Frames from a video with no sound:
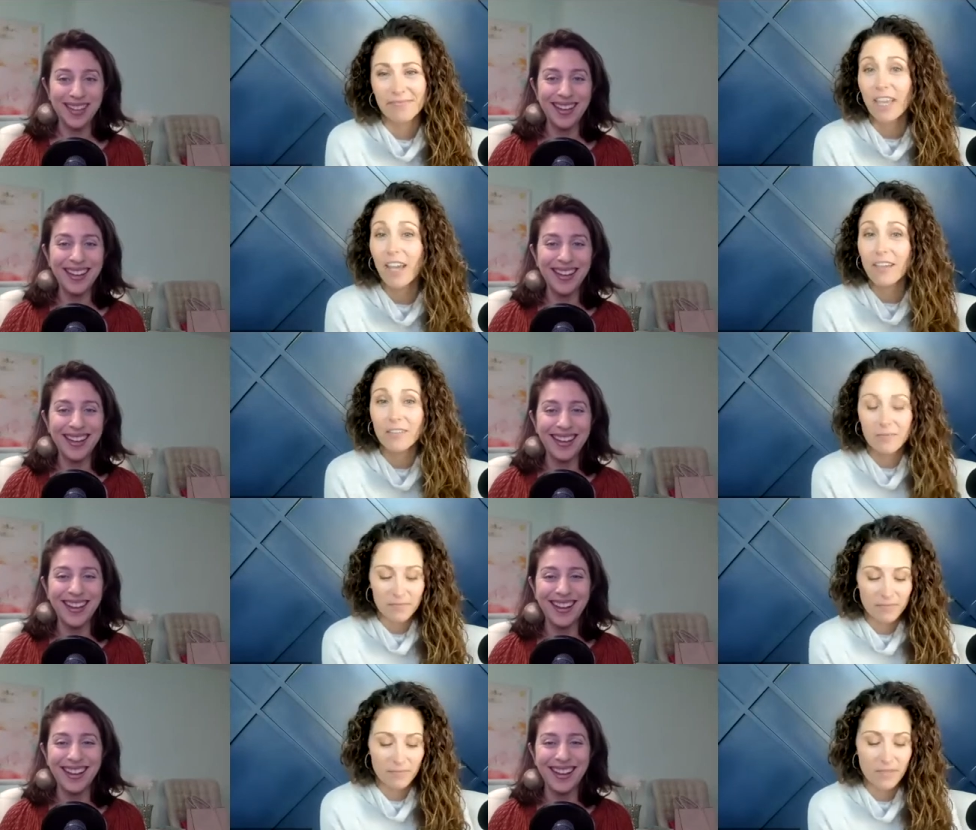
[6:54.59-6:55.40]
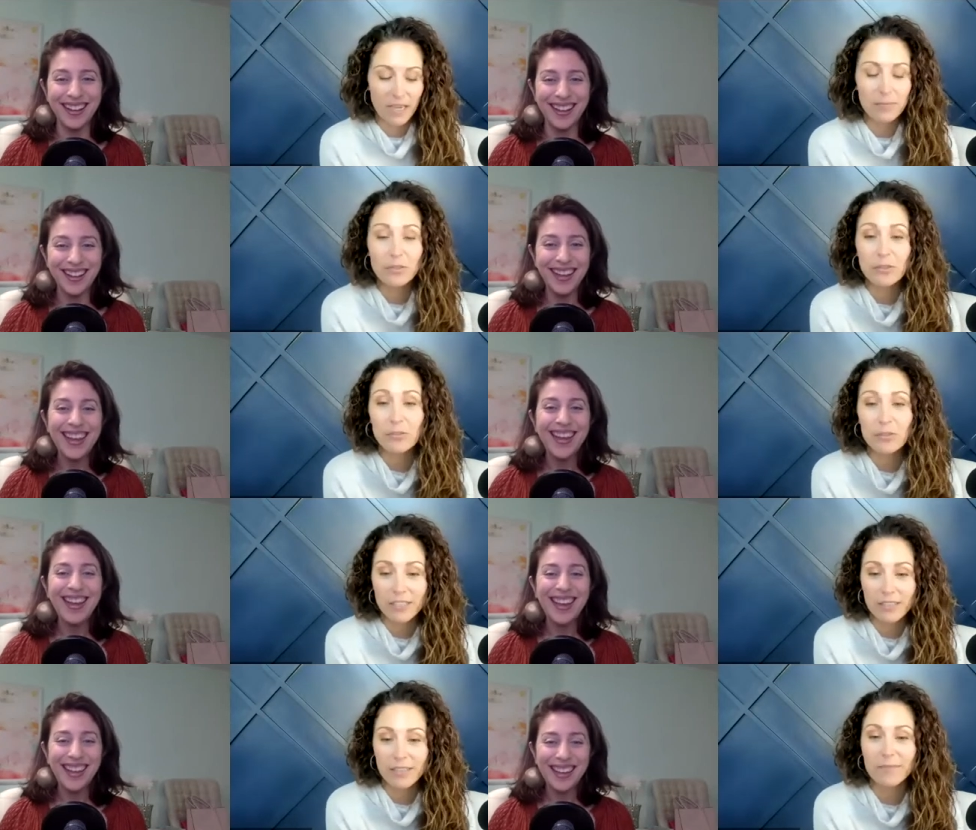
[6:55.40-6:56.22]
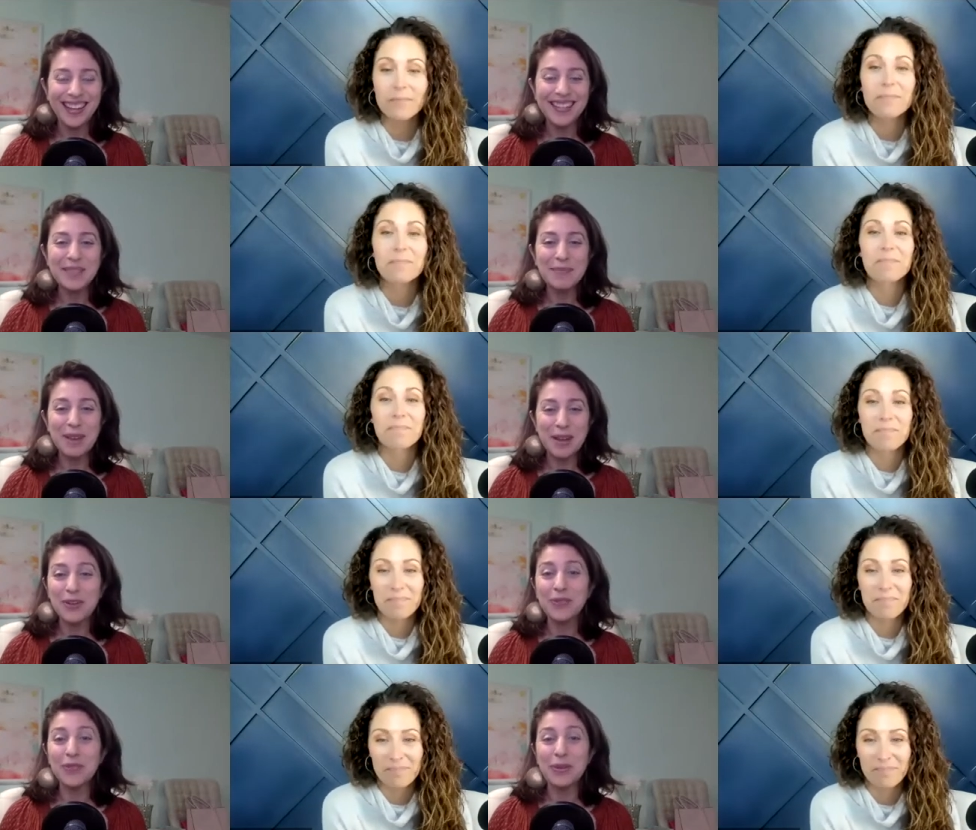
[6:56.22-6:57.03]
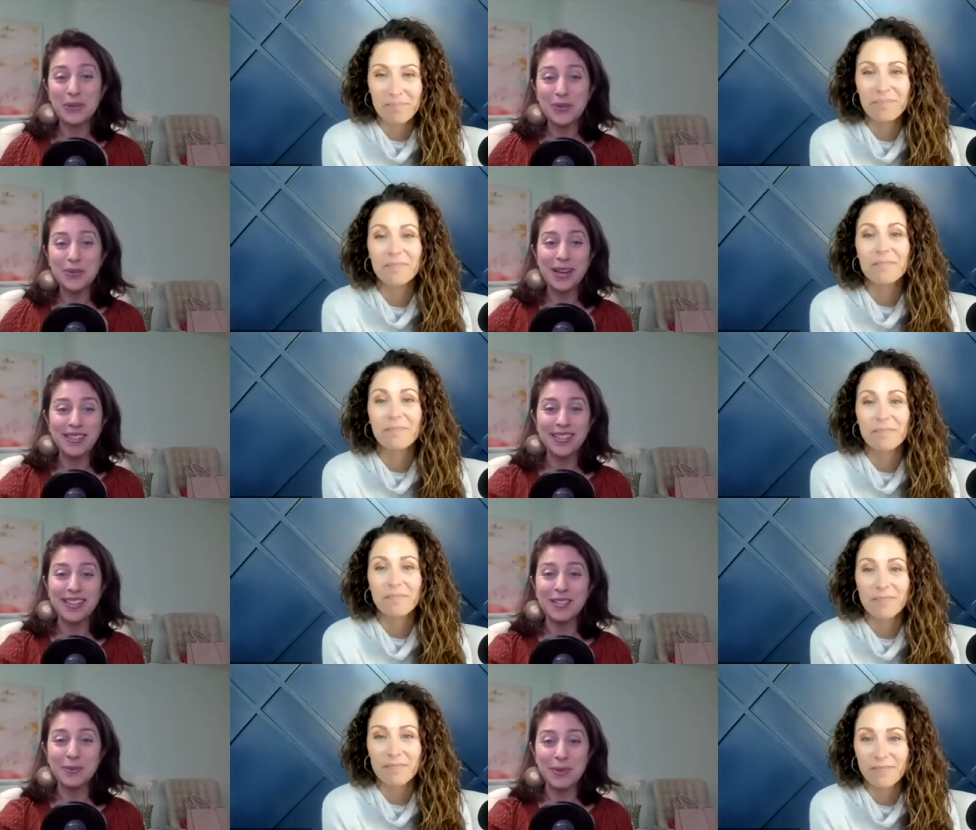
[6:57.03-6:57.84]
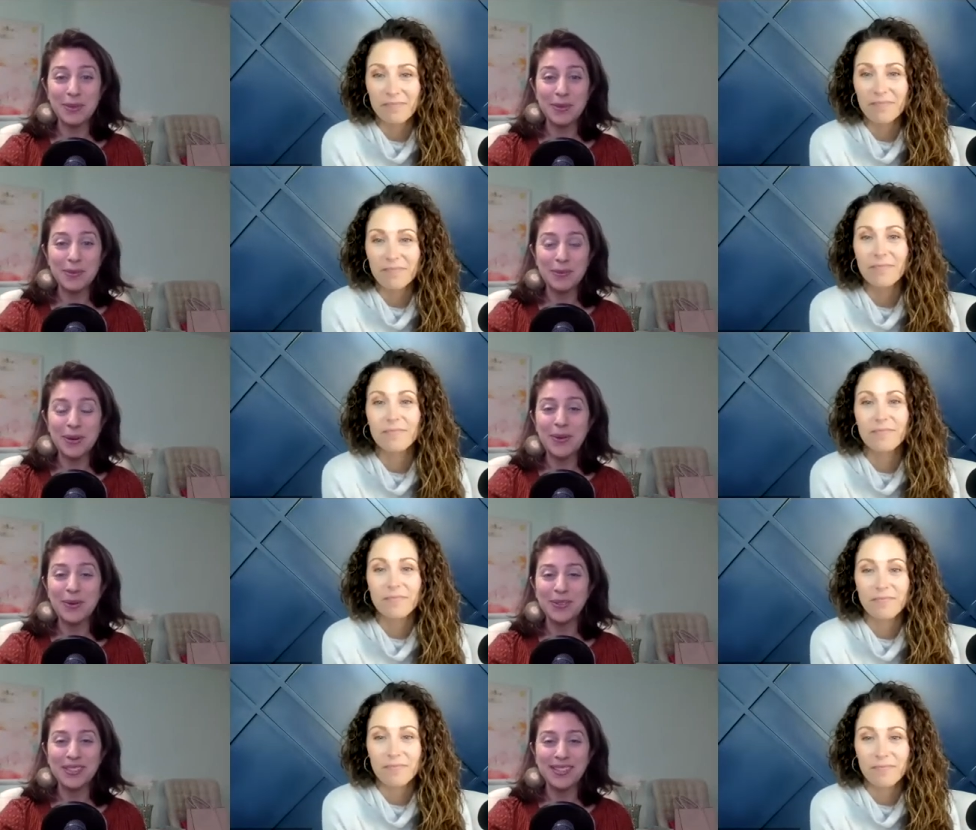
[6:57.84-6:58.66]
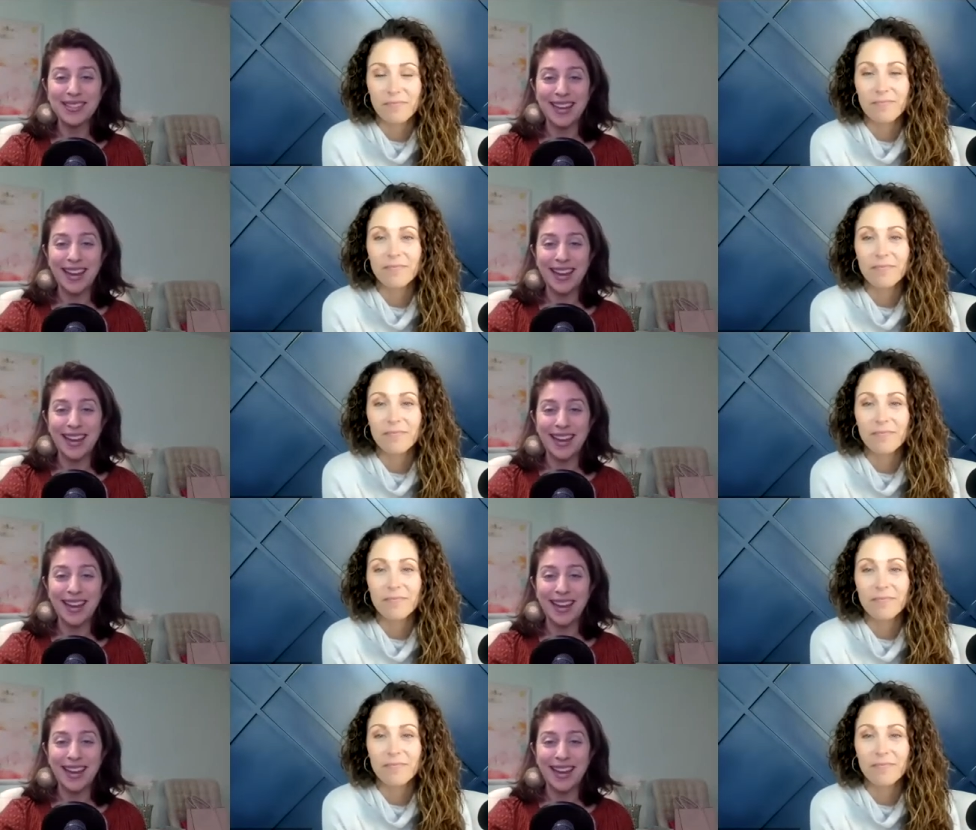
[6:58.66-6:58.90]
Speaker 1: Yes, absolutely. And it's a matter of whose resonates with you the most.